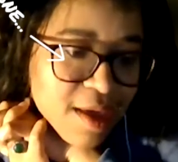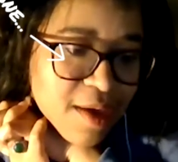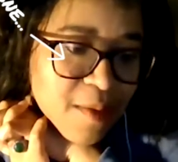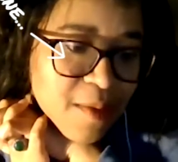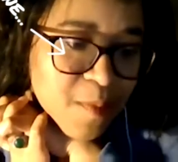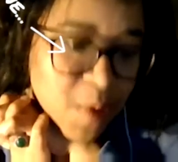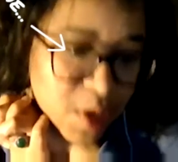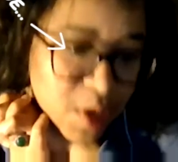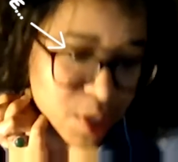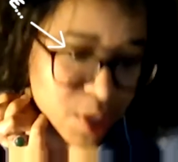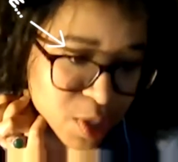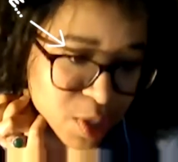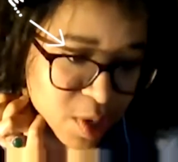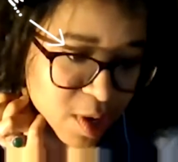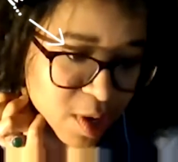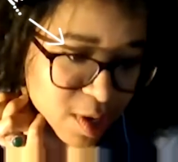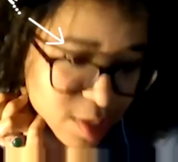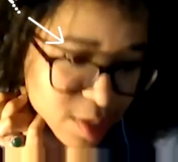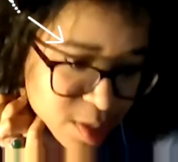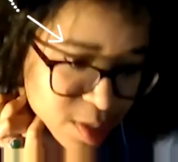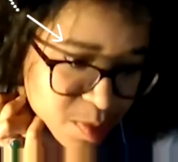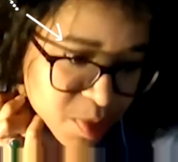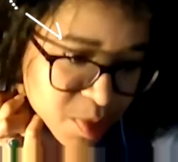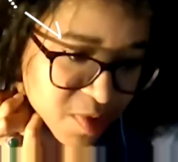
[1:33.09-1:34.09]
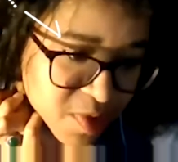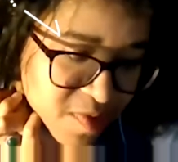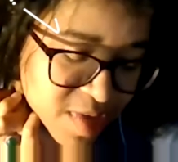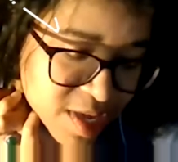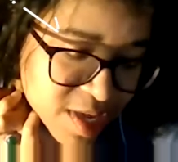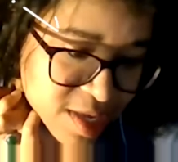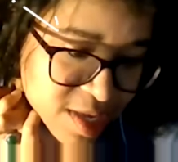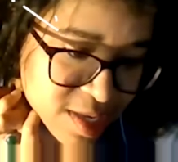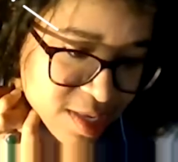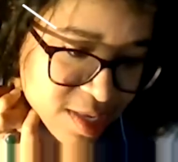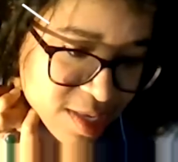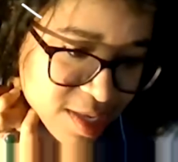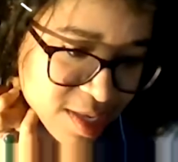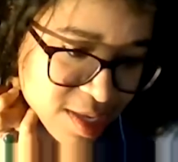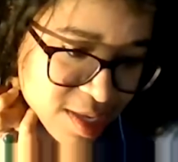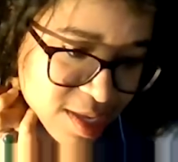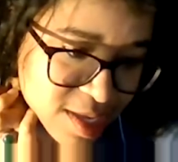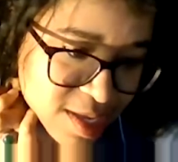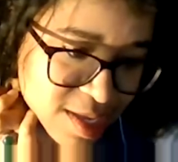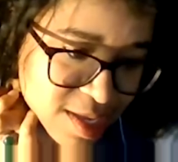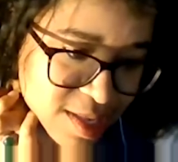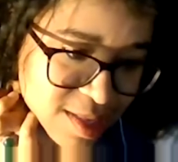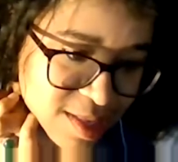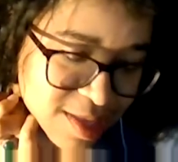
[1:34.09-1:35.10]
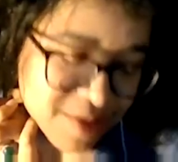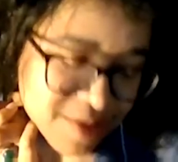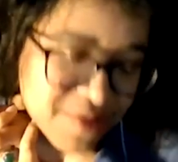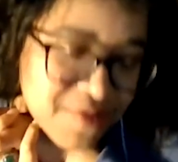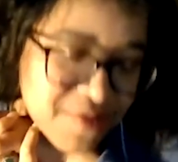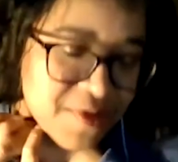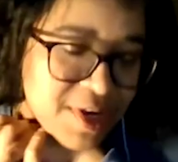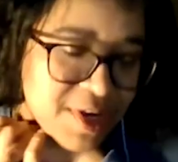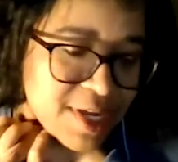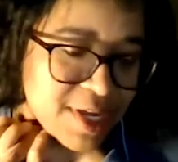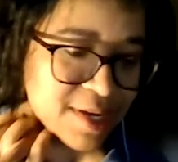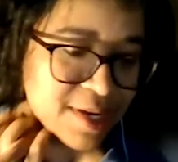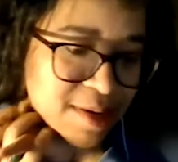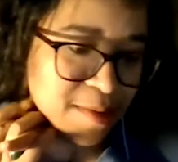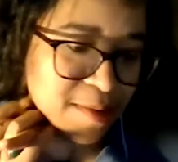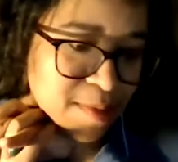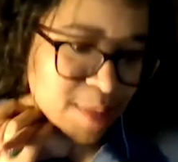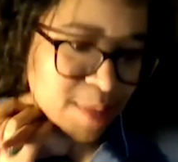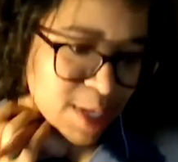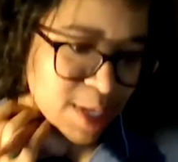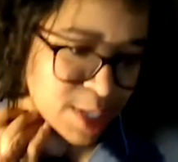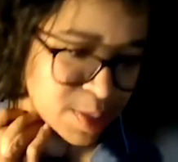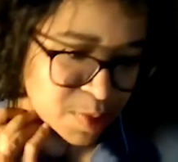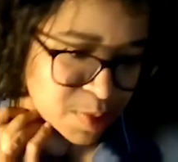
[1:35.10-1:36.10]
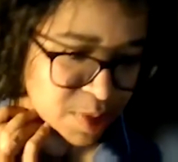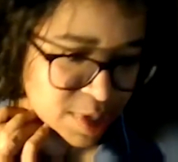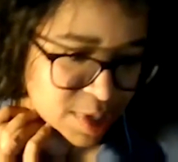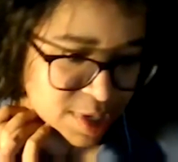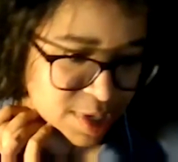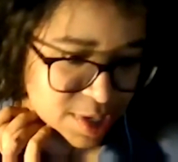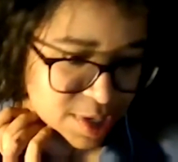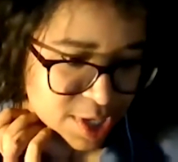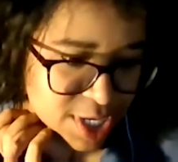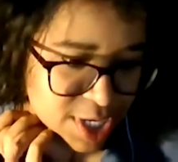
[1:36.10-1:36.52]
martial arts movies, like friggin' Bloodsport,